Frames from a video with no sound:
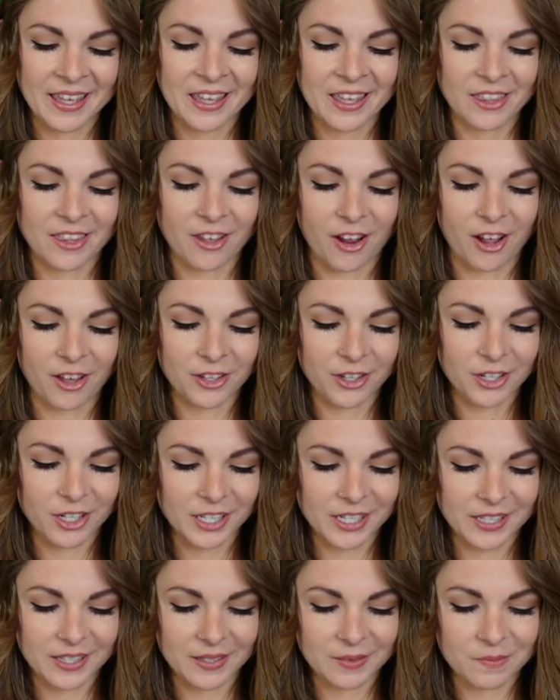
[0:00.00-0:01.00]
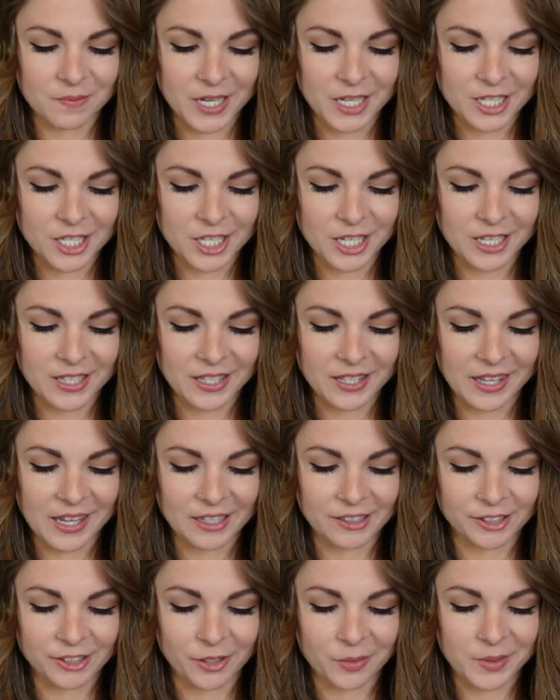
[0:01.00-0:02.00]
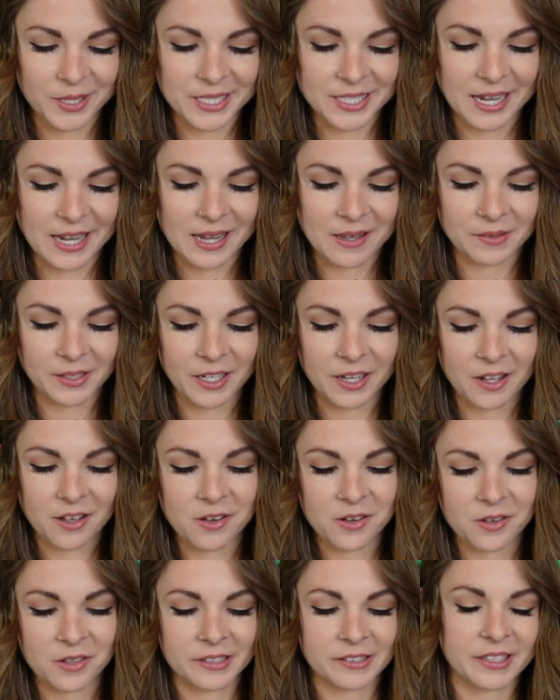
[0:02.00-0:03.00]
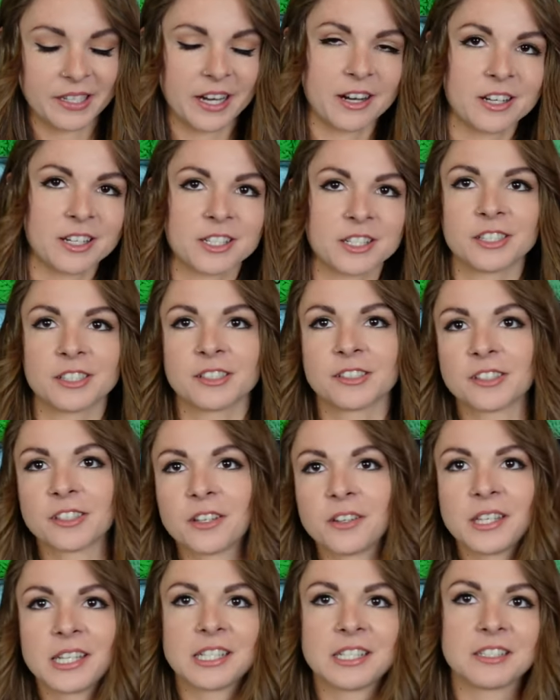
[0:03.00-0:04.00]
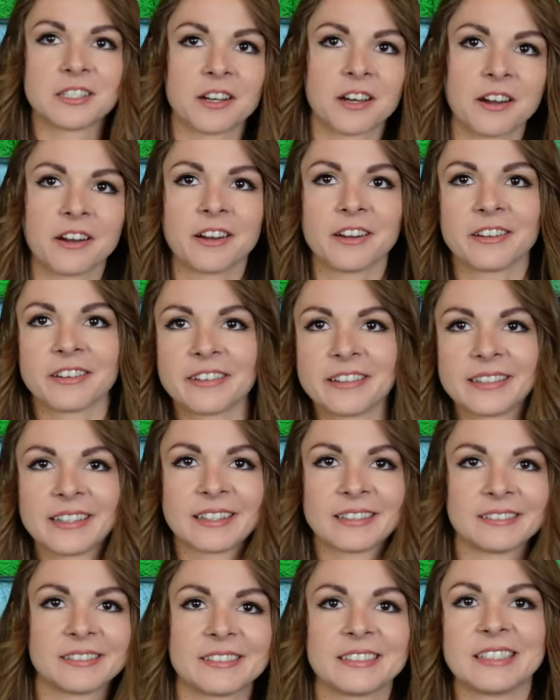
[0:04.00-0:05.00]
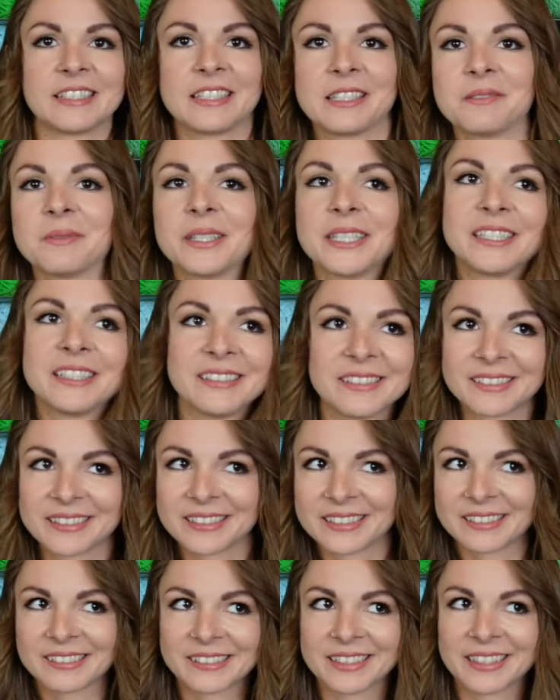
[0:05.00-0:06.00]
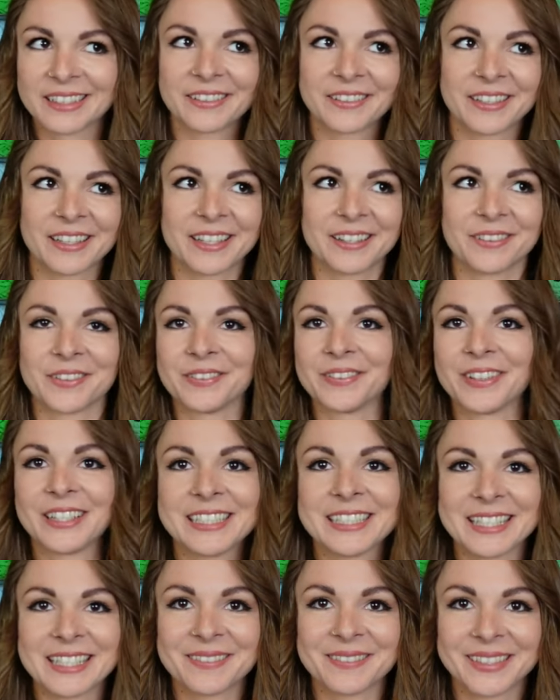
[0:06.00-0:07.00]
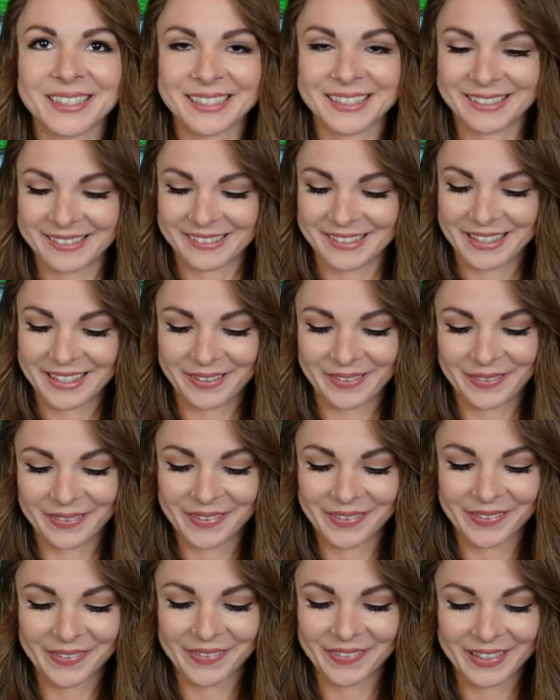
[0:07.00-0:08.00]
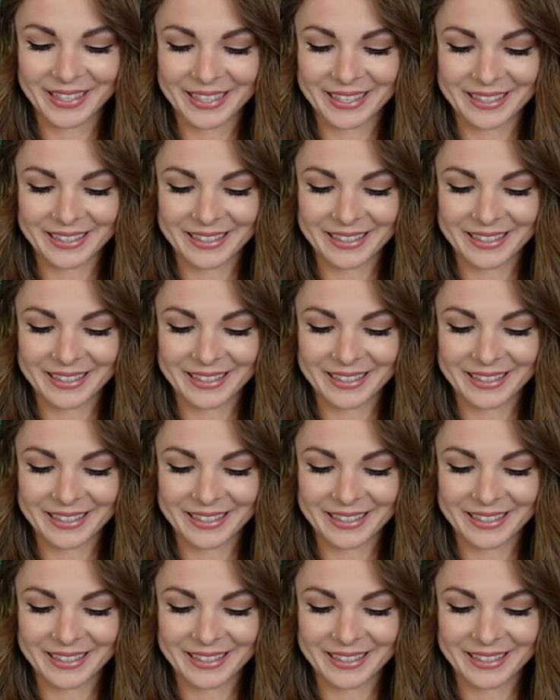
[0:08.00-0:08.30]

the author mentioned like so many times like oh this character is so like dark and has demons and it's like okay well what demons like what